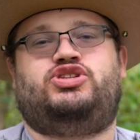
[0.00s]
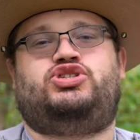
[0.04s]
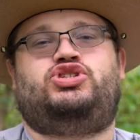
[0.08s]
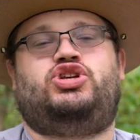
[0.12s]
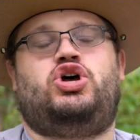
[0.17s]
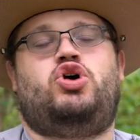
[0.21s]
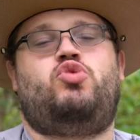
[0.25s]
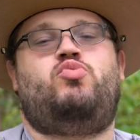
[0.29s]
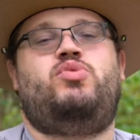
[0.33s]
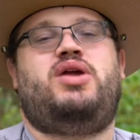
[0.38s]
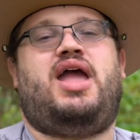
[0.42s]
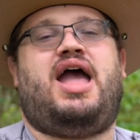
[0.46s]

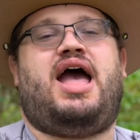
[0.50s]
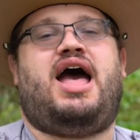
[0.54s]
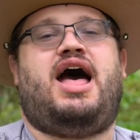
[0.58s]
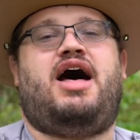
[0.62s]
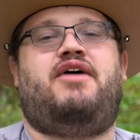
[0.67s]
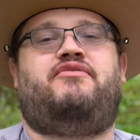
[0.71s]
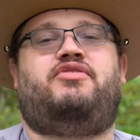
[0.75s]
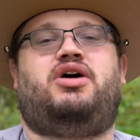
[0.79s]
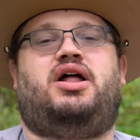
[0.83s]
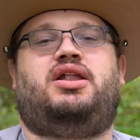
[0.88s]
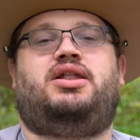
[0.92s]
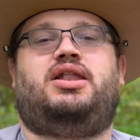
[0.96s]
so we
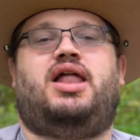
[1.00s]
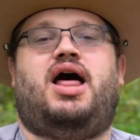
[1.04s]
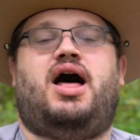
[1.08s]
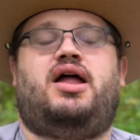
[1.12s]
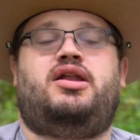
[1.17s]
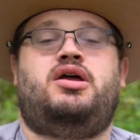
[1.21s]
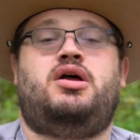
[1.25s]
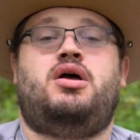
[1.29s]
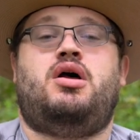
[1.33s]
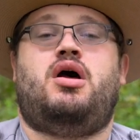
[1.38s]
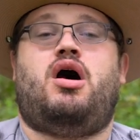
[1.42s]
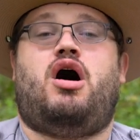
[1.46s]
have a
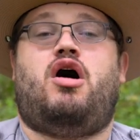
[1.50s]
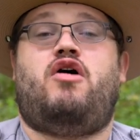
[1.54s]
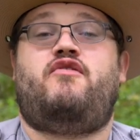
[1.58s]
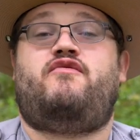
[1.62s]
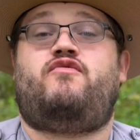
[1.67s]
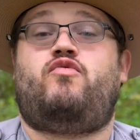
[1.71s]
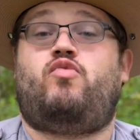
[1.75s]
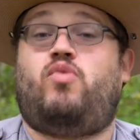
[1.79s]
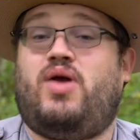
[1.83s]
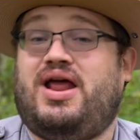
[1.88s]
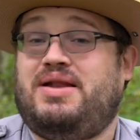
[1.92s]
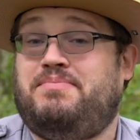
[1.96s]
lot of
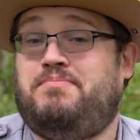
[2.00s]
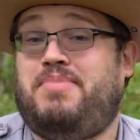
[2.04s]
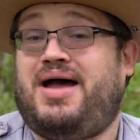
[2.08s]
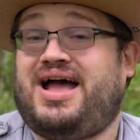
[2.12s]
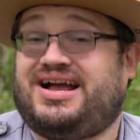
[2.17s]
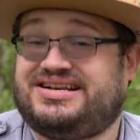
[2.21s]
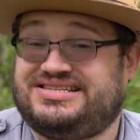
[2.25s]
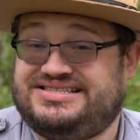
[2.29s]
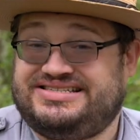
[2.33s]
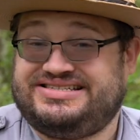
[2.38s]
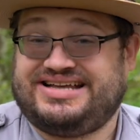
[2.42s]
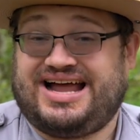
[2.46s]

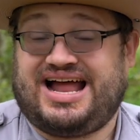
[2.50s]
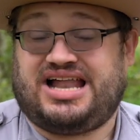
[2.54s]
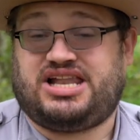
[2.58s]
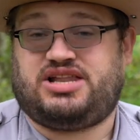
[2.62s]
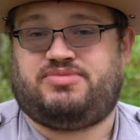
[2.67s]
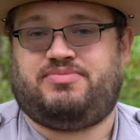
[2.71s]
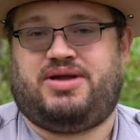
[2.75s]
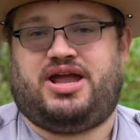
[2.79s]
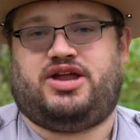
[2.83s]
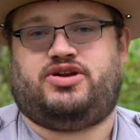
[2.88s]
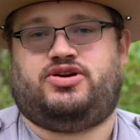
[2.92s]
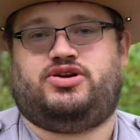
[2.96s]
redback
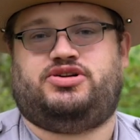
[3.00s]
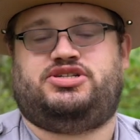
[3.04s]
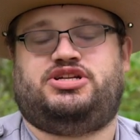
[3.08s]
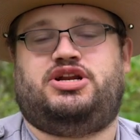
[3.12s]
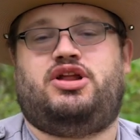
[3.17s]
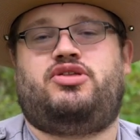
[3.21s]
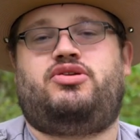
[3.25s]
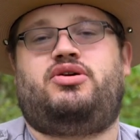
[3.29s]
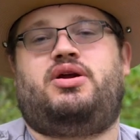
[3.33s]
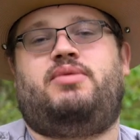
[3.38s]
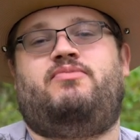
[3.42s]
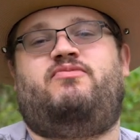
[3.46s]
salamanders and
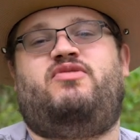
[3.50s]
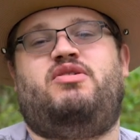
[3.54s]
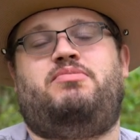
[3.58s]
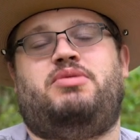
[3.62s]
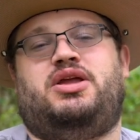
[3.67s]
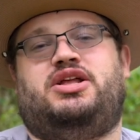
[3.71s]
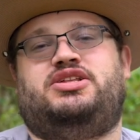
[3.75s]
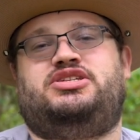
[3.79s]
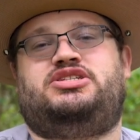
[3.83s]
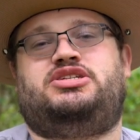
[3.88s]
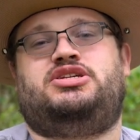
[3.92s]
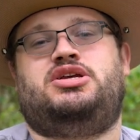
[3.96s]
other
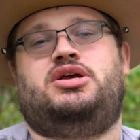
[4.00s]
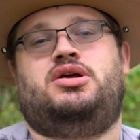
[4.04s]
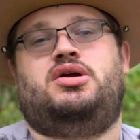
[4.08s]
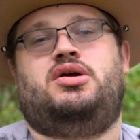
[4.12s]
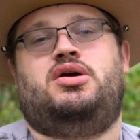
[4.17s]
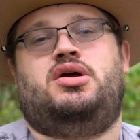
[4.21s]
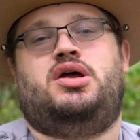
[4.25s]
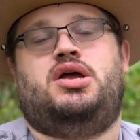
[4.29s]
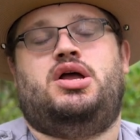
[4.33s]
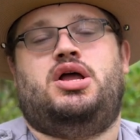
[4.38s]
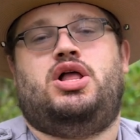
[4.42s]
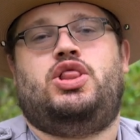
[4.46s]
amphibians.
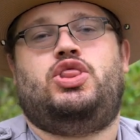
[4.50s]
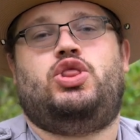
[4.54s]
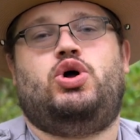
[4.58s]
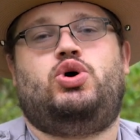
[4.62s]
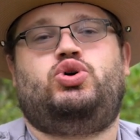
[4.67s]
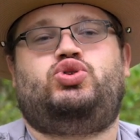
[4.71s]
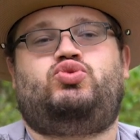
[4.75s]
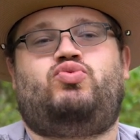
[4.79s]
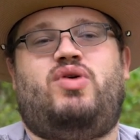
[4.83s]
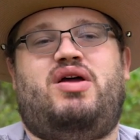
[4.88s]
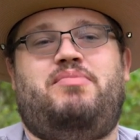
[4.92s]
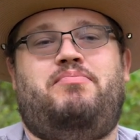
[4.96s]

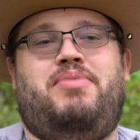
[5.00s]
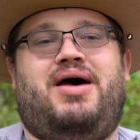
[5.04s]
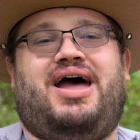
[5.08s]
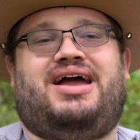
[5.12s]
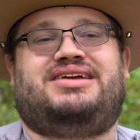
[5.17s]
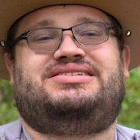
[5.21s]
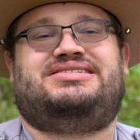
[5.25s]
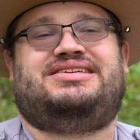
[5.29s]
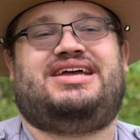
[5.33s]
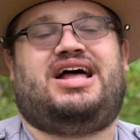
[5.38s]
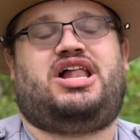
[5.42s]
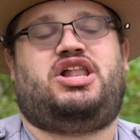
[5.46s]
Those
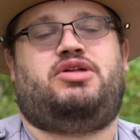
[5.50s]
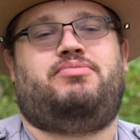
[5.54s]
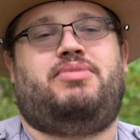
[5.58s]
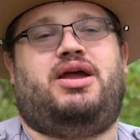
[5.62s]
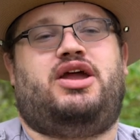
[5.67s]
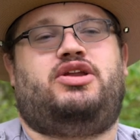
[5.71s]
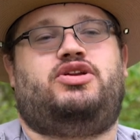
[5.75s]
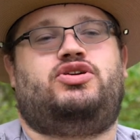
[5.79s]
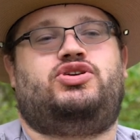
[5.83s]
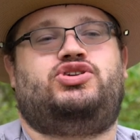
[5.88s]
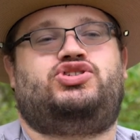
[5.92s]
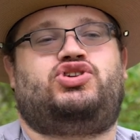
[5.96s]
redback
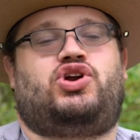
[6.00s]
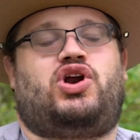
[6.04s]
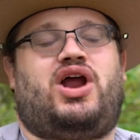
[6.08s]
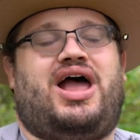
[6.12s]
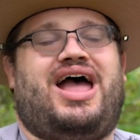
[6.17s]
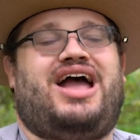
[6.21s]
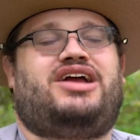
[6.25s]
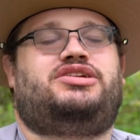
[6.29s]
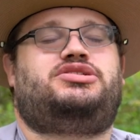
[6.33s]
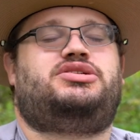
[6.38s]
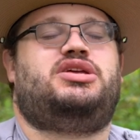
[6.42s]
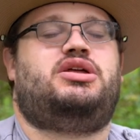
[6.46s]
salamanders are
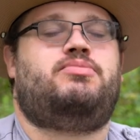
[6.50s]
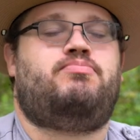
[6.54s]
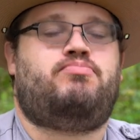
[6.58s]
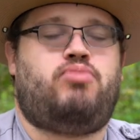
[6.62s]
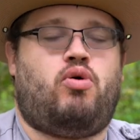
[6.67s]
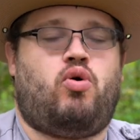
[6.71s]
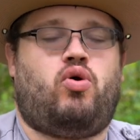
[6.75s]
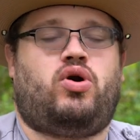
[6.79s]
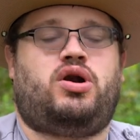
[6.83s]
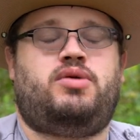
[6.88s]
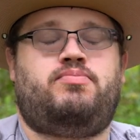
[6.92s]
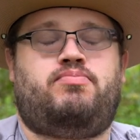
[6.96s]
actually an
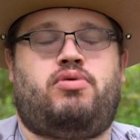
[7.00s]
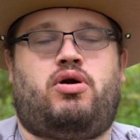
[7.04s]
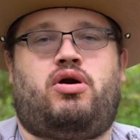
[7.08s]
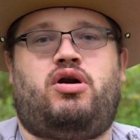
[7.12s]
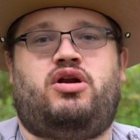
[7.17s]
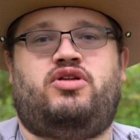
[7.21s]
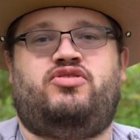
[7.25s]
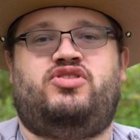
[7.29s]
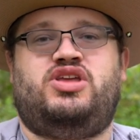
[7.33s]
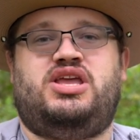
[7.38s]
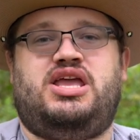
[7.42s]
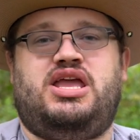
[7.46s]
important
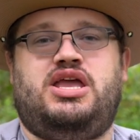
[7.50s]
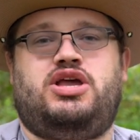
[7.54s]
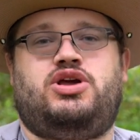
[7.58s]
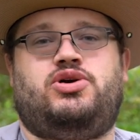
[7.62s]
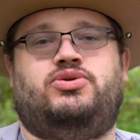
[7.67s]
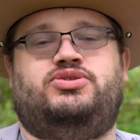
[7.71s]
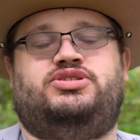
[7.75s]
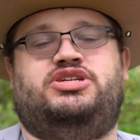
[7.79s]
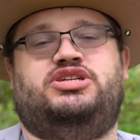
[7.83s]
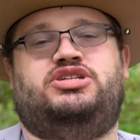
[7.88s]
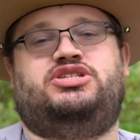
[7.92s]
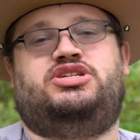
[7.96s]
part of the
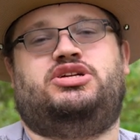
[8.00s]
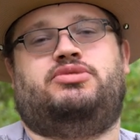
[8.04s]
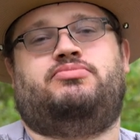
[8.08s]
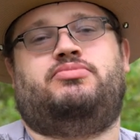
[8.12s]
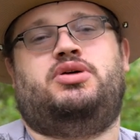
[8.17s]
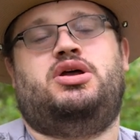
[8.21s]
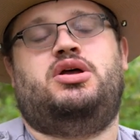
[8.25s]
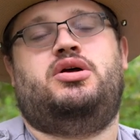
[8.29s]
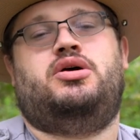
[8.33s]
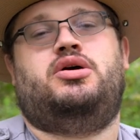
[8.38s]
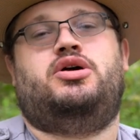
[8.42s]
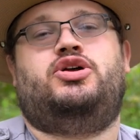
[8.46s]
ecosystem,
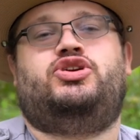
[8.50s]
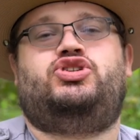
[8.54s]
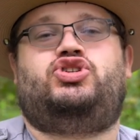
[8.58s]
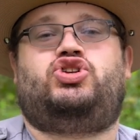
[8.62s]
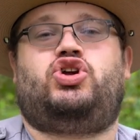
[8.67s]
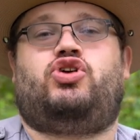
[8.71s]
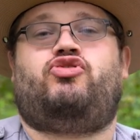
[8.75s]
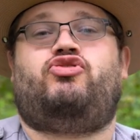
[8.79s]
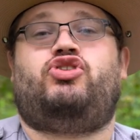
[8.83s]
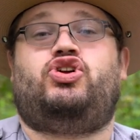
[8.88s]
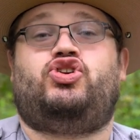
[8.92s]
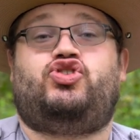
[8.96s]

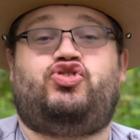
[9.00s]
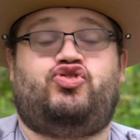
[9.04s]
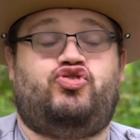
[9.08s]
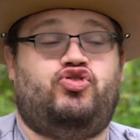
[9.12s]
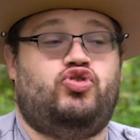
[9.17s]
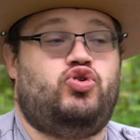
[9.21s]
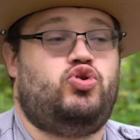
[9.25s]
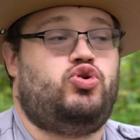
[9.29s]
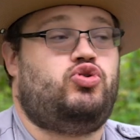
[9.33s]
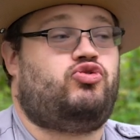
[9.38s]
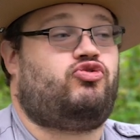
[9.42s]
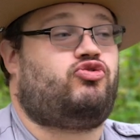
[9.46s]
serving as
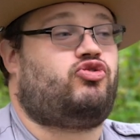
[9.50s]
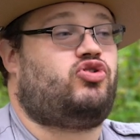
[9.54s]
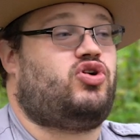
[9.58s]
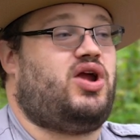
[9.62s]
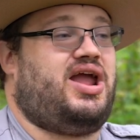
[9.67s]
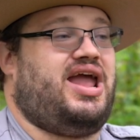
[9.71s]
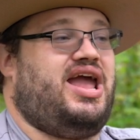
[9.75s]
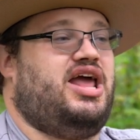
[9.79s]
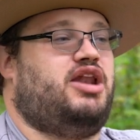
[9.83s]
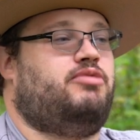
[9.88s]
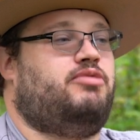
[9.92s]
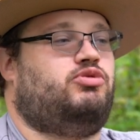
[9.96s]
food for
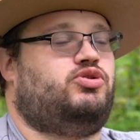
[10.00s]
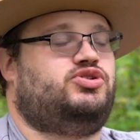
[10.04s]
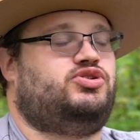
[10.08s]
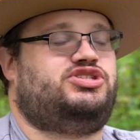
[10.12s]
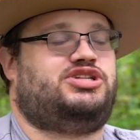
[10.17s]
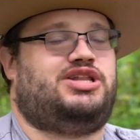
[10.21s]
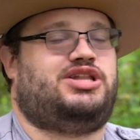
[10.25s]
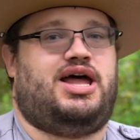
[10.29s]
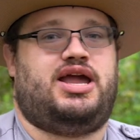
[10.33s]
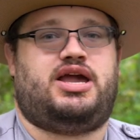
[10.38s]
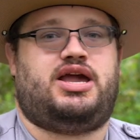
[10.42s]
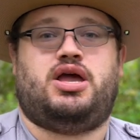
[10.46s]

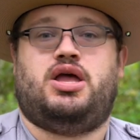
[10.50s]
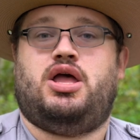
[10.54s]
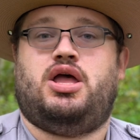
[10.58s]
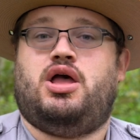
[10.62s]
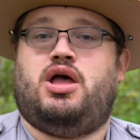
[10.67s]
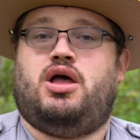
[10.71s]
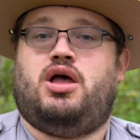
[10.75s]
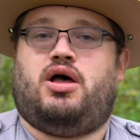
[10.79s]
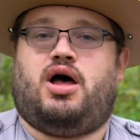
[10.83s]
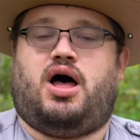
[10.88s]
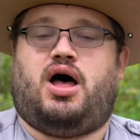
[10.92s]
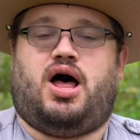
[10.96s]
animals like
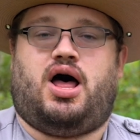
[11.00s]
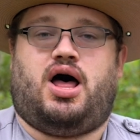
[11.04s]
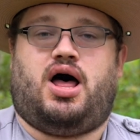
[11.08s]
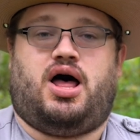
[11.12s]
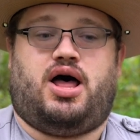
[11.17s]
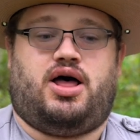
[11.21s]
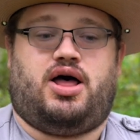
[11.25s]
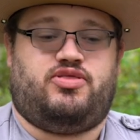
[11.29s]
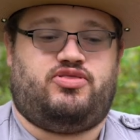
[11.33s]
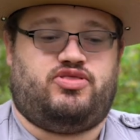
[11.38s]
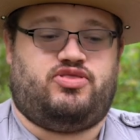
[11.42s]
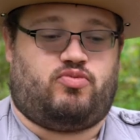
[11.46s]

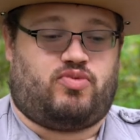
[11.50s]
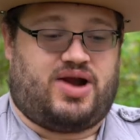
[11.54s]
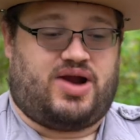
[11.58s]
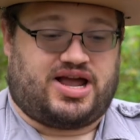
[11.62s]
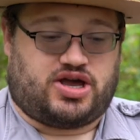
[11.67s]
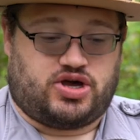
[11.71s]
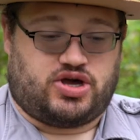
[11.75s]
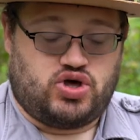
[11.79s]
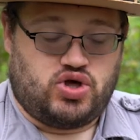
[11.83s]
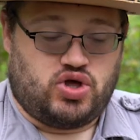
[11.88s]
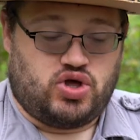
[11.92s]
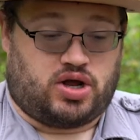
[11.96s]

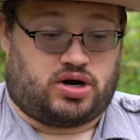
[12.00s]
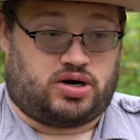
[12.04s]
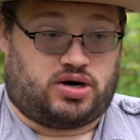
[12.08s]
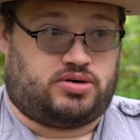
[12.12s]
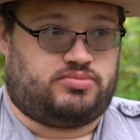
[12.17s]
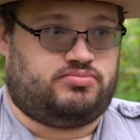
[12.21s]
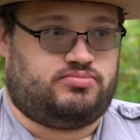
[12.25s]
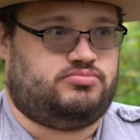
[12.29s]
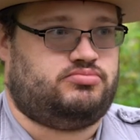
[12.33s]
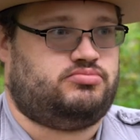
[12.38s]
the